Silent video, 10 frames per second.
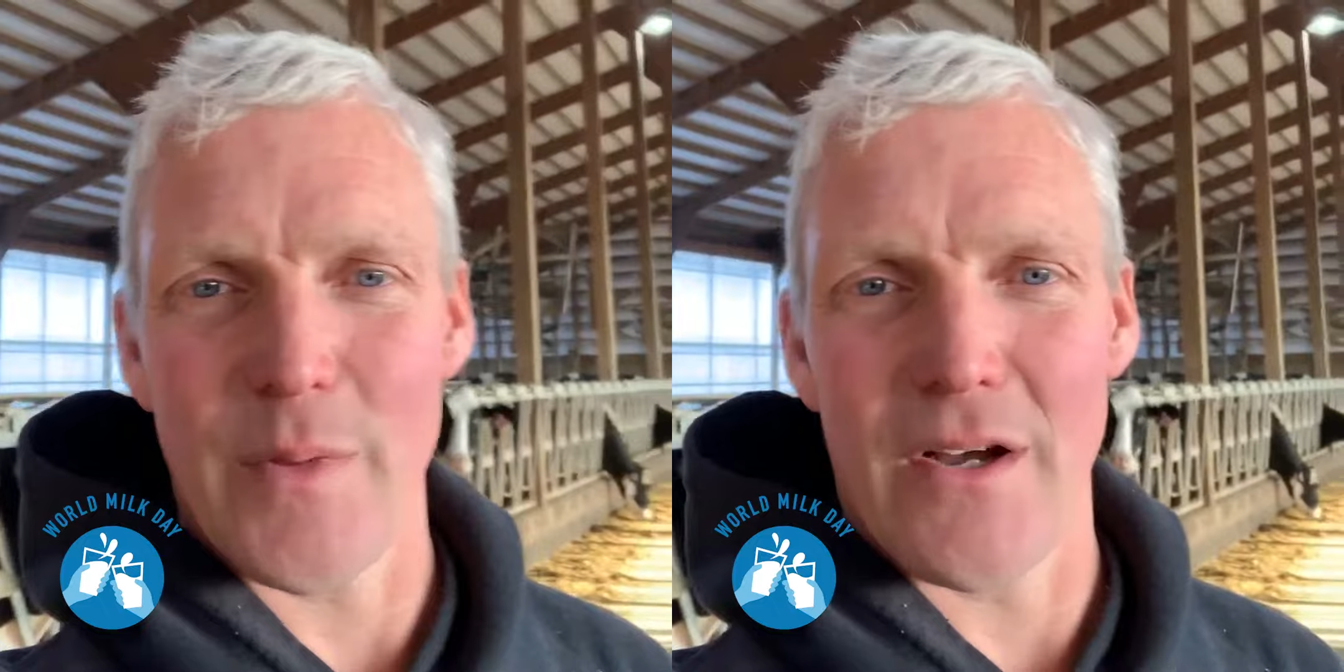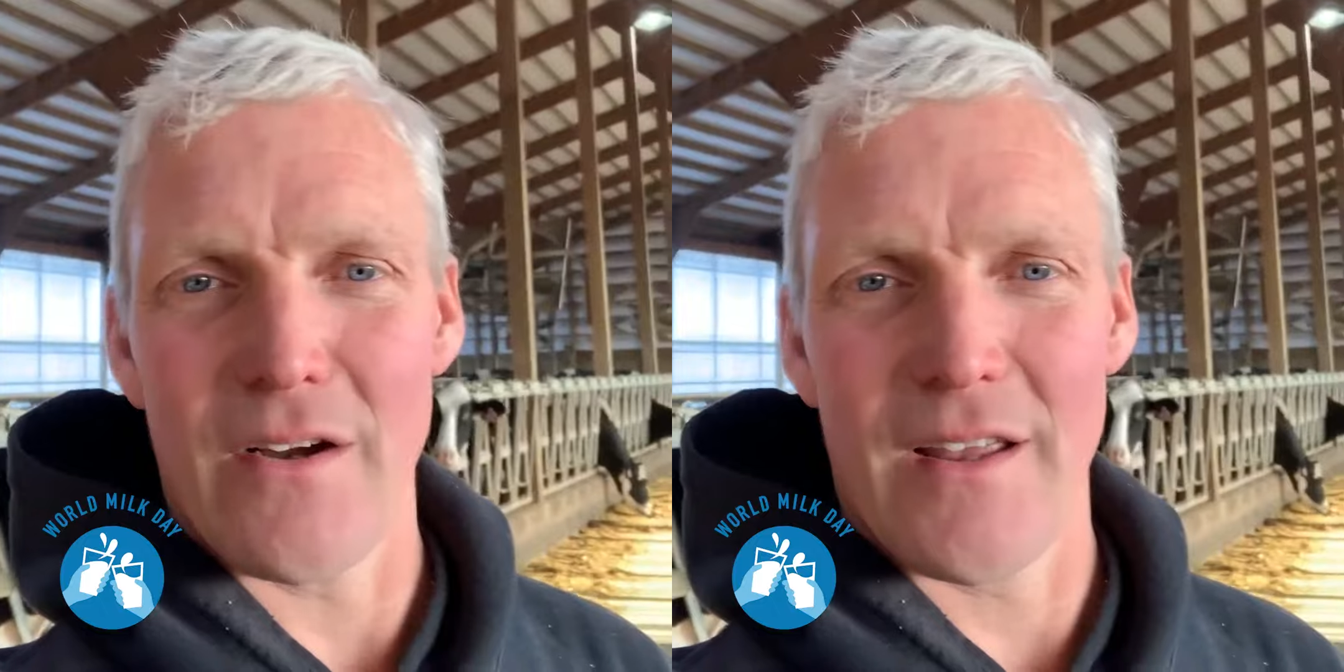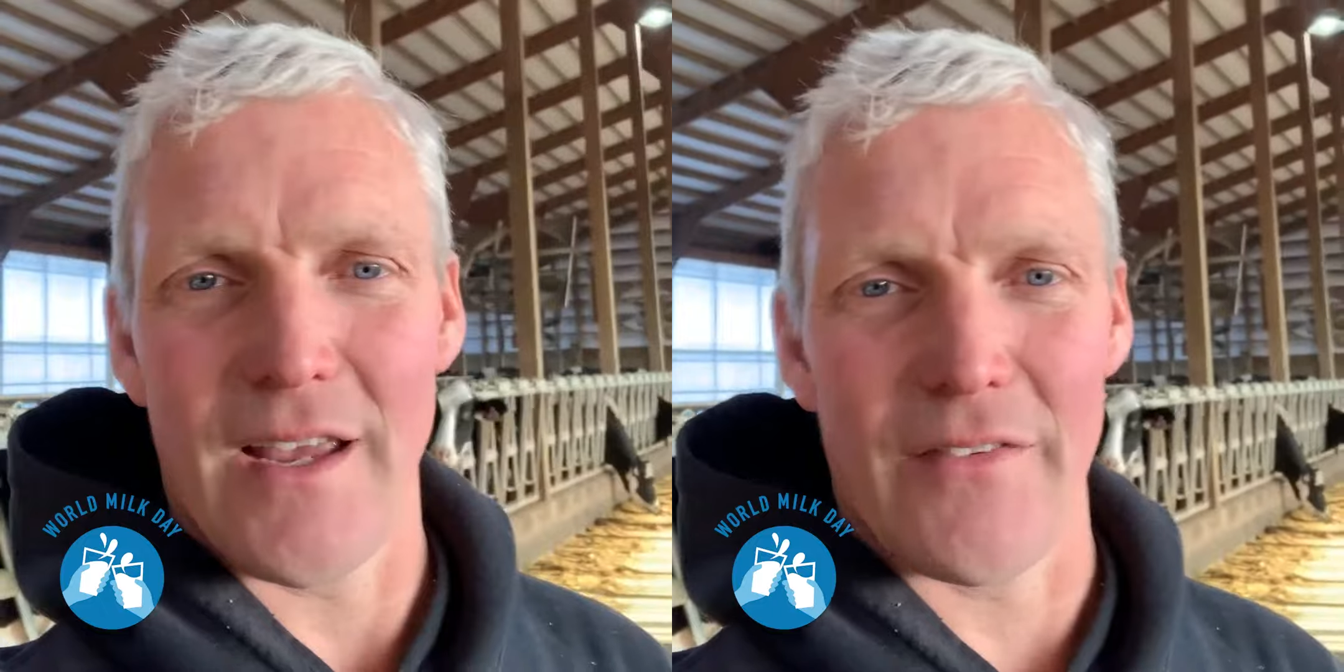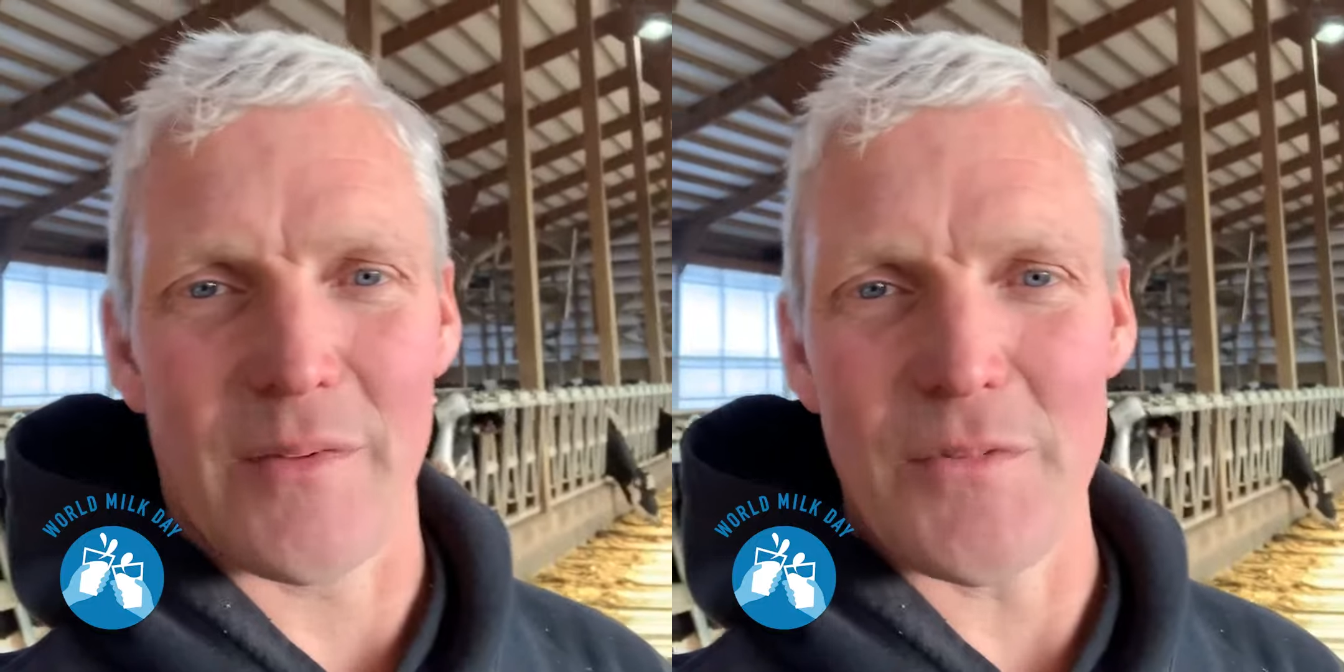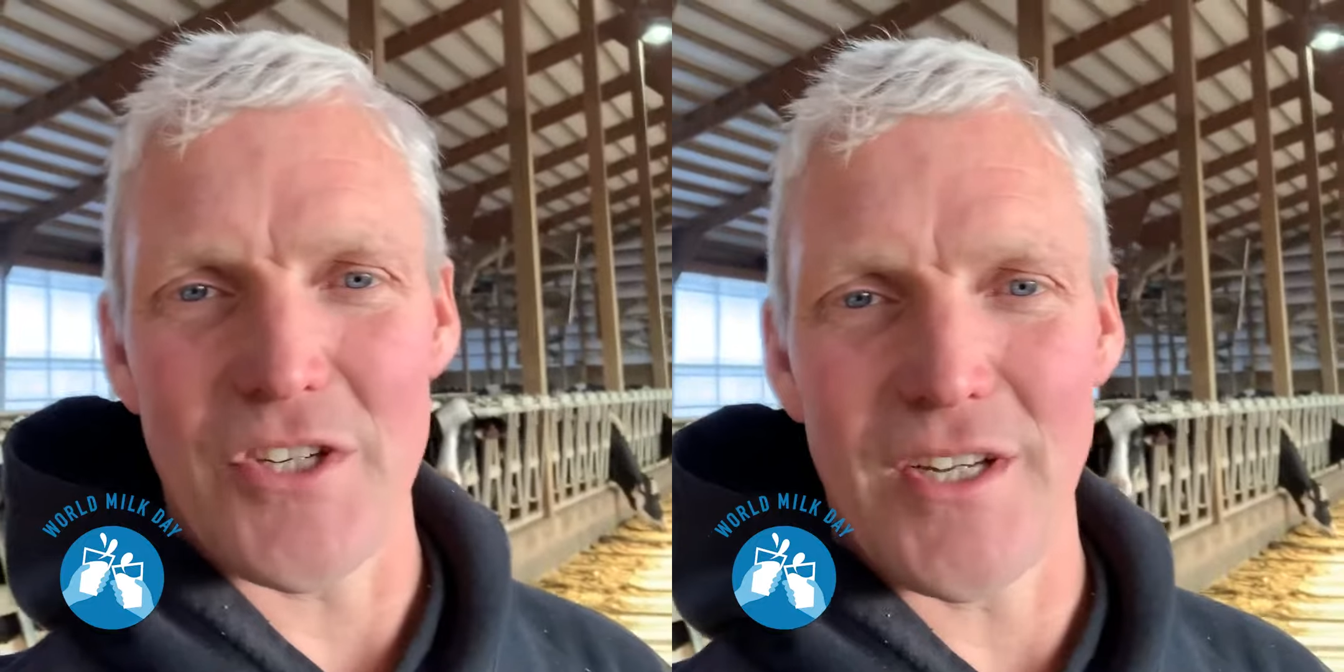milk, have
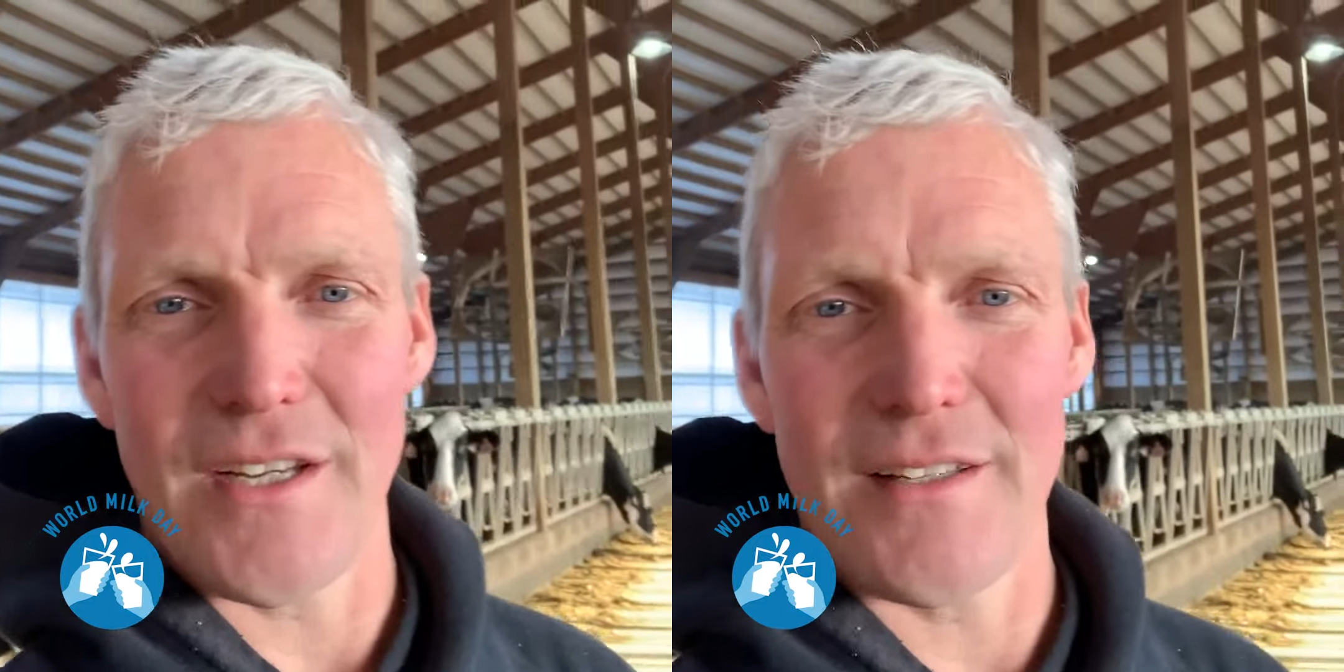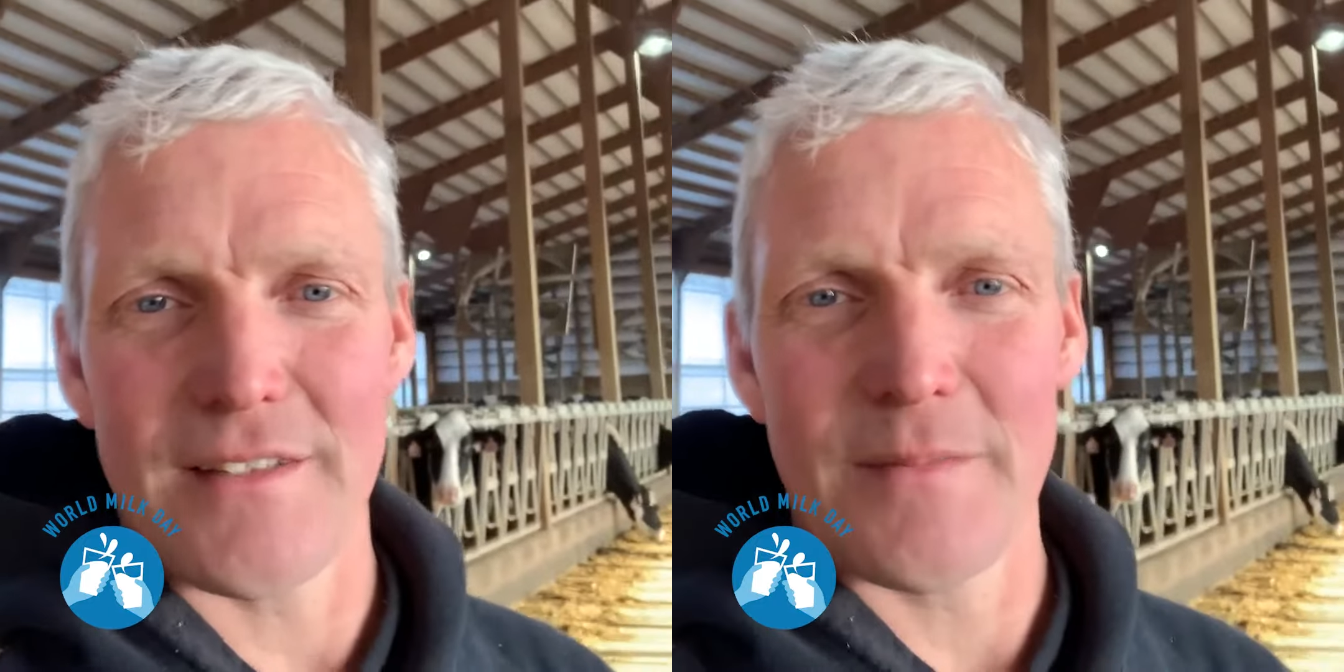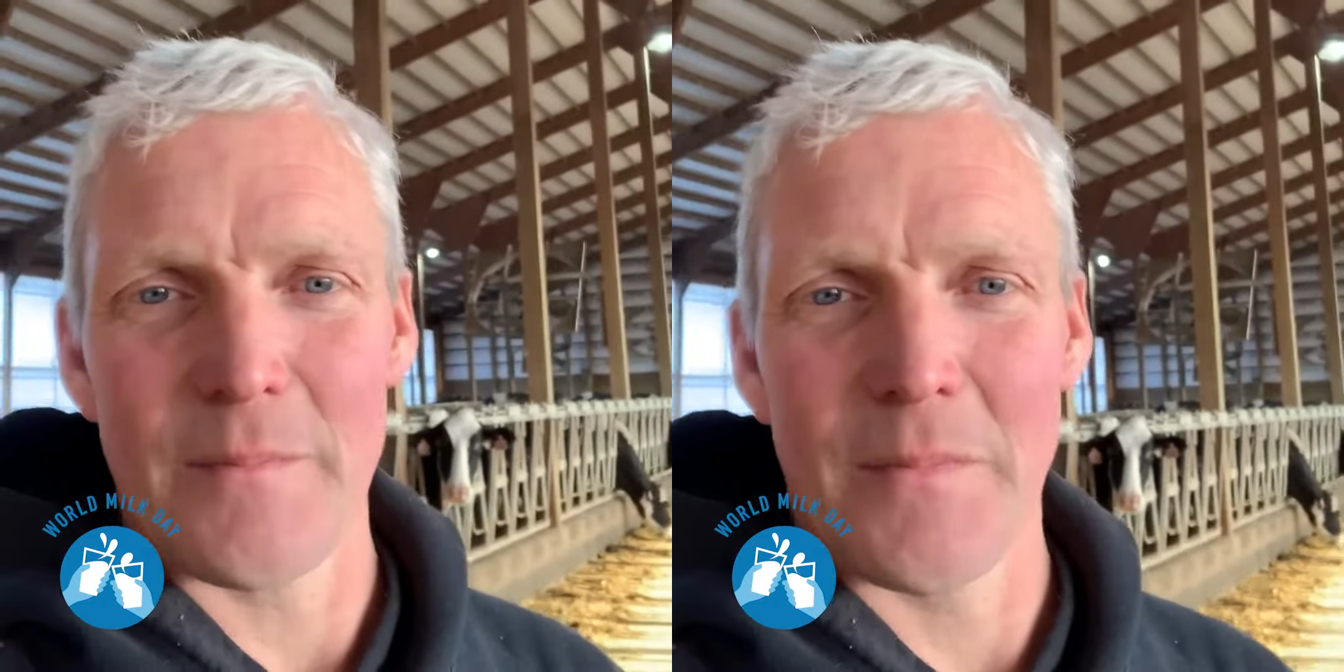some cheese,